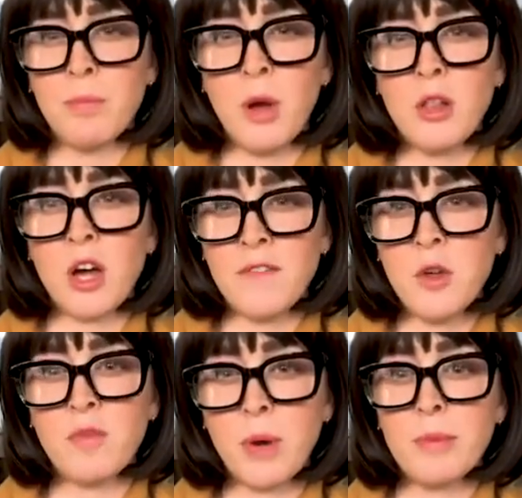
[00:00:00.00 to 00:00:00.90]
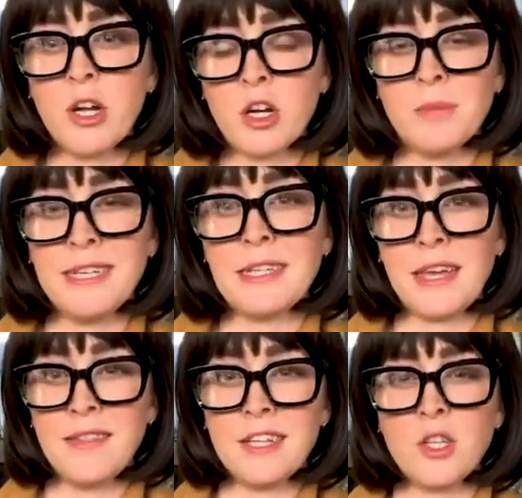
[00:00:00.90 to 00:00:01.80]
a lot of you have probably heard me
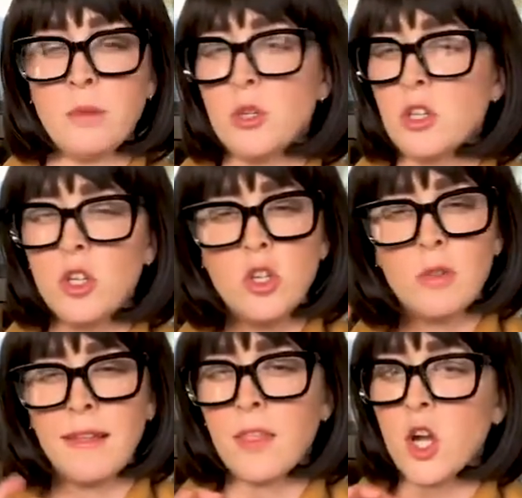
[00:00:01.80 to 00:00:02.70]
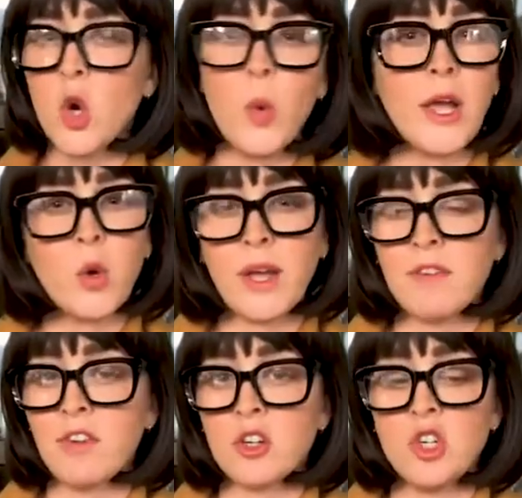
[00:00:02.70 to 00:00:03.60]
say this, so I'm just going to do like the quick
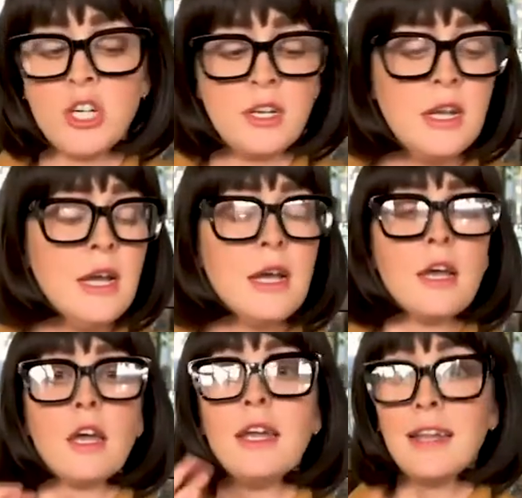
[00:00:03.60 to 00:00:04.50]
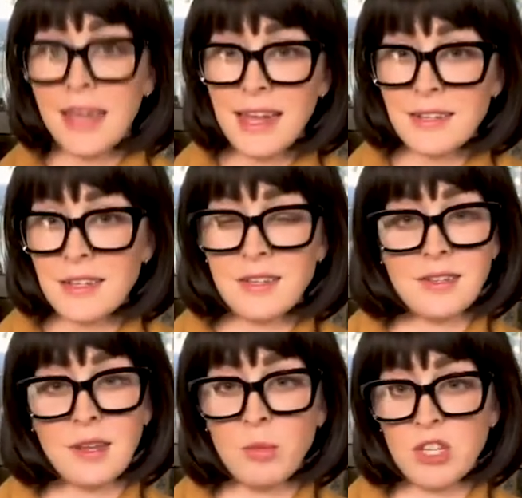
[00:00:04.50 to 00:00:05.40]
version in case this
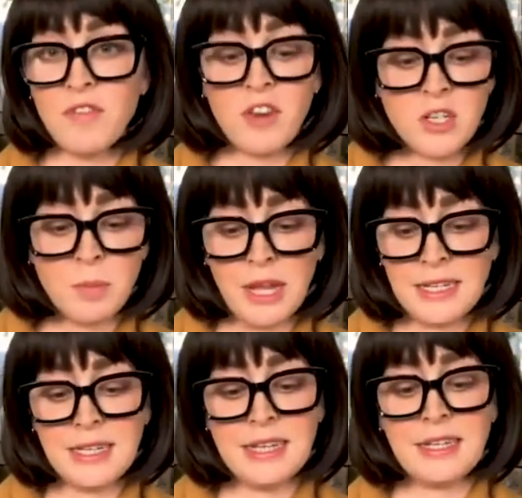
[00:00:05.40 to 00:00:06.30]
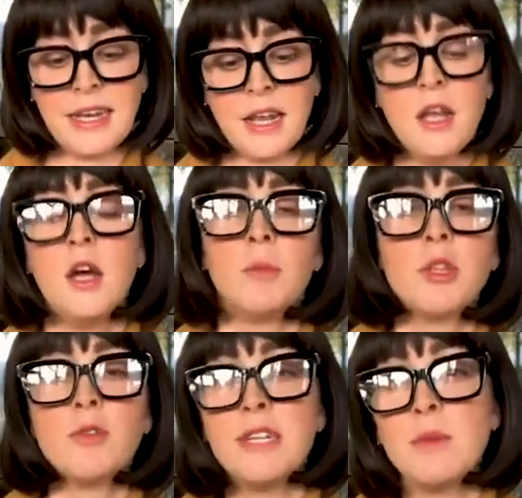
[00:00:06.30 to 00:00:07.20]
is someone's first blind tasting. But
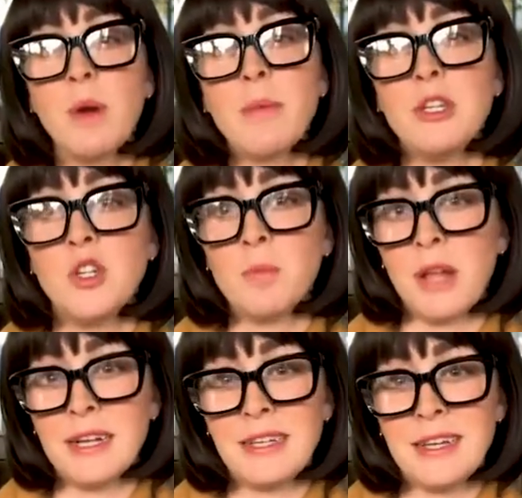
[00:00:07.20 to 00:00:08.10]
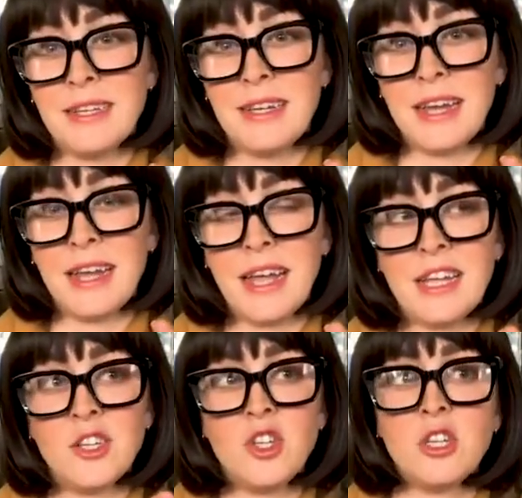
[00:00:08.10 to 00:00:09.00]
the reason why we do blind tasting
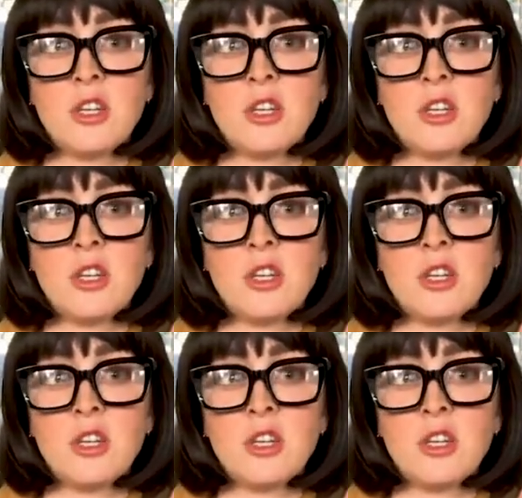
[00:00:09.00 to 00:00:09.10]
is to